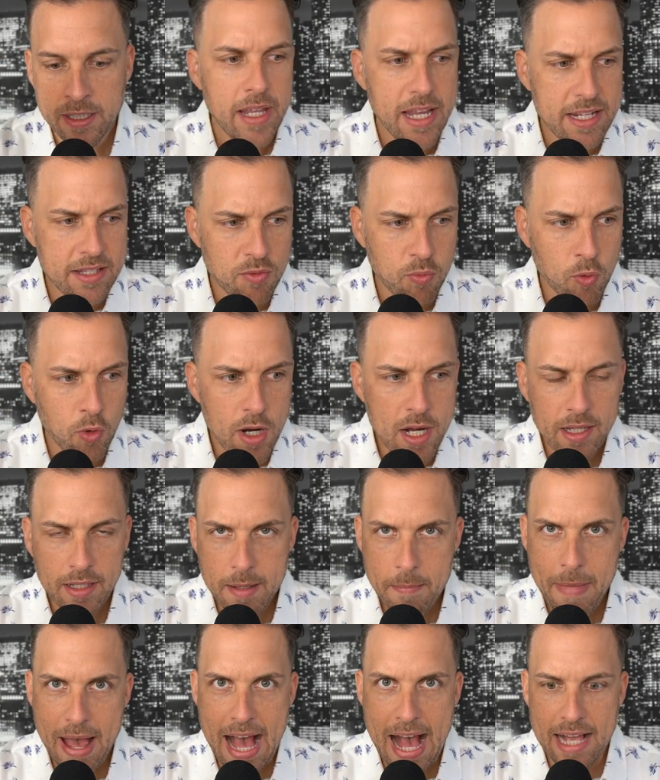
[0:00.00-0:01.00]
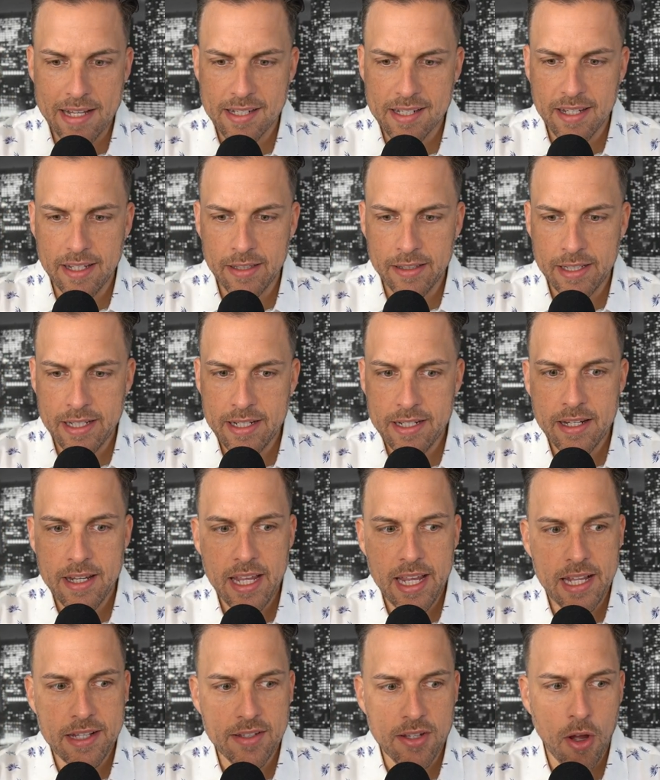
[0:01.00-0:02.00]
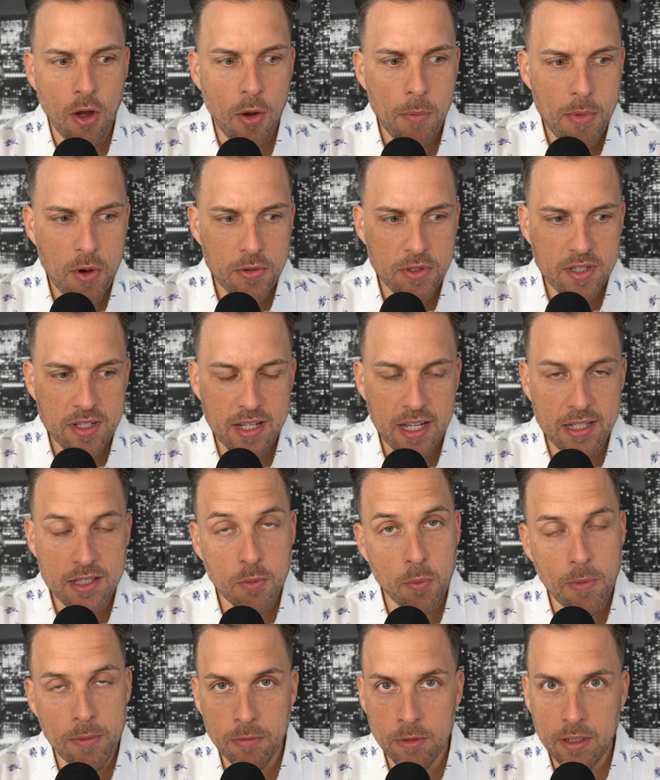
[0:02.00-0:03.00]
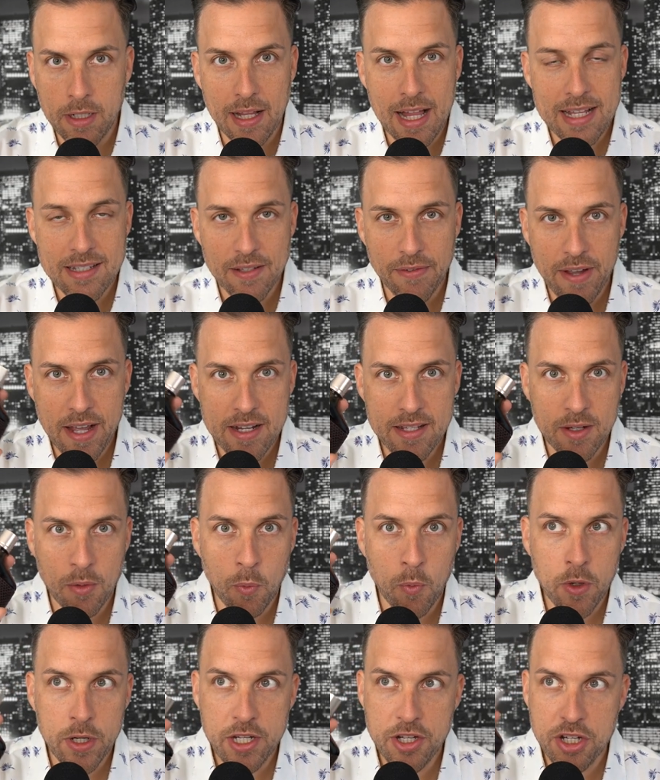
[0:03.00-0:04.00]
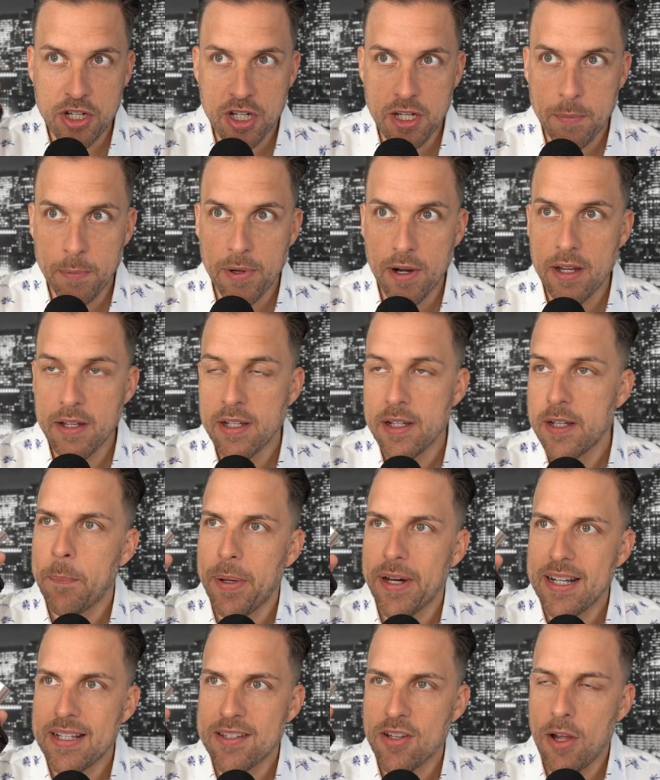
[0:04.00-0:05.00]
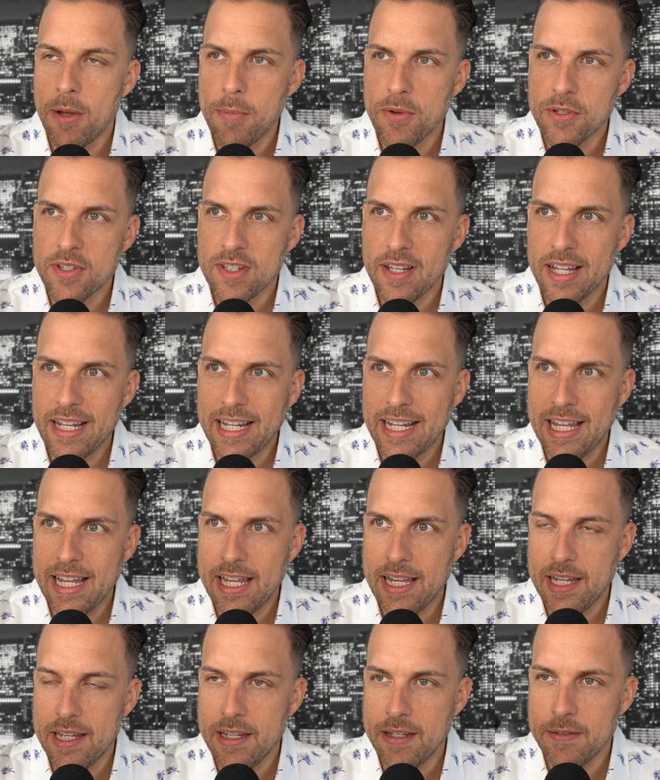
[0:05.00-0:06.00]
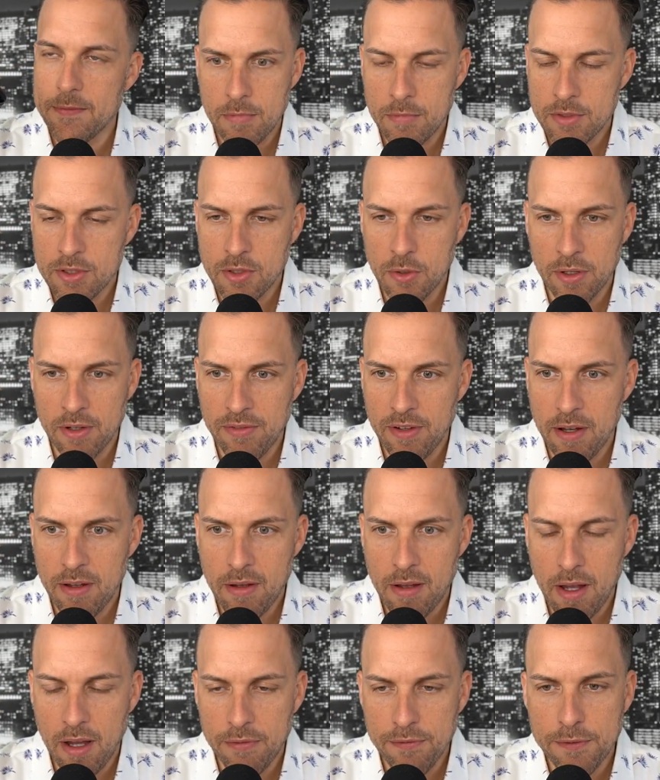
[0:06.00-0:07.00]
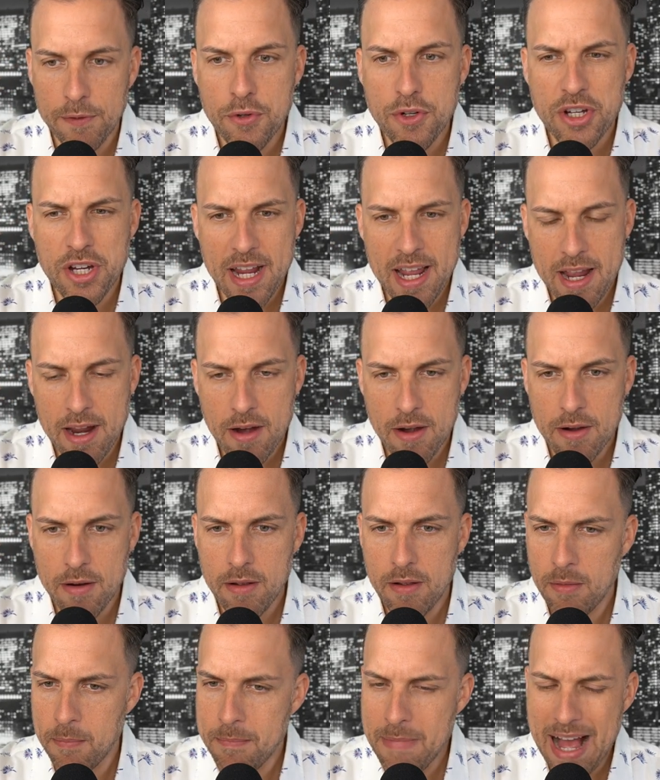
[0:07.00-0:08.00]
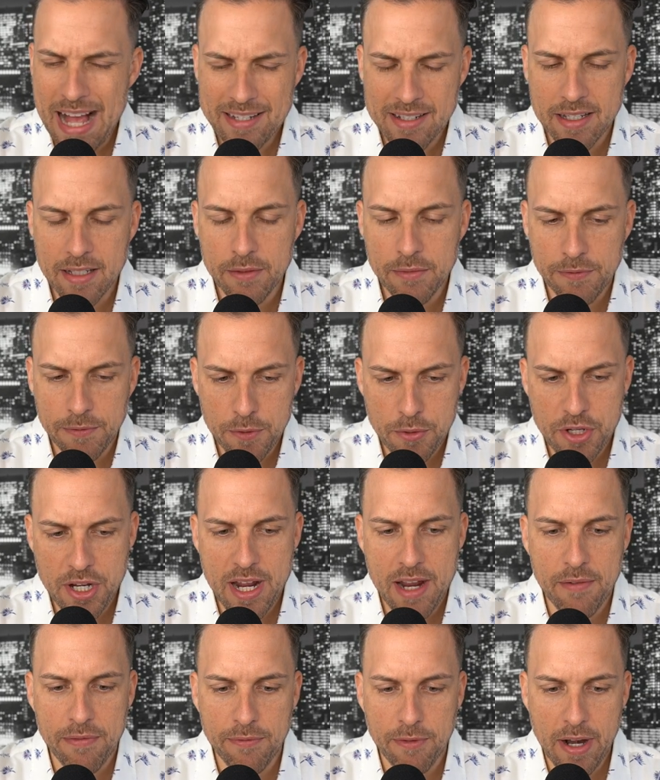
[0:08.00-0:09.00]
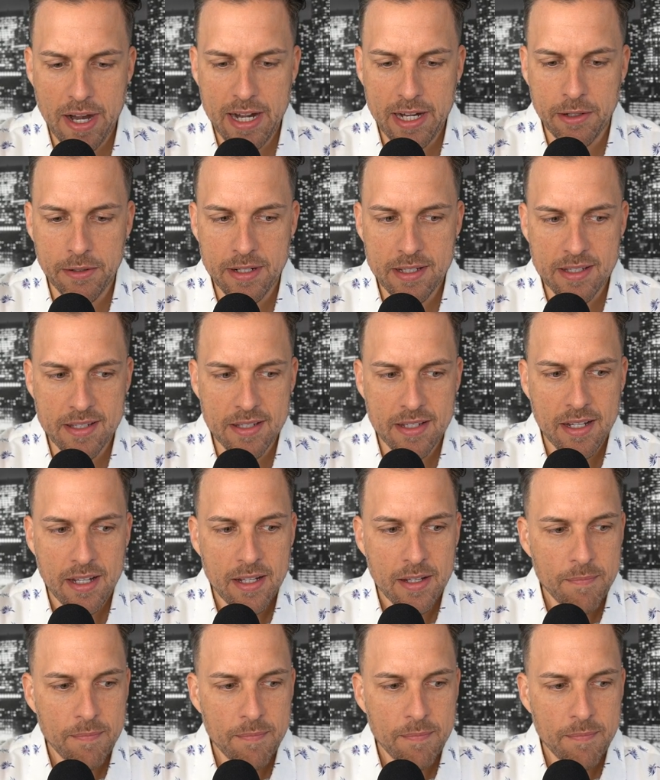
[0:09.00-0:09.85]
It's really masculine. It's almost, it's classified as a woody Chypre, but it's almost like a sort of a, a fougere, masculine fougere fragrance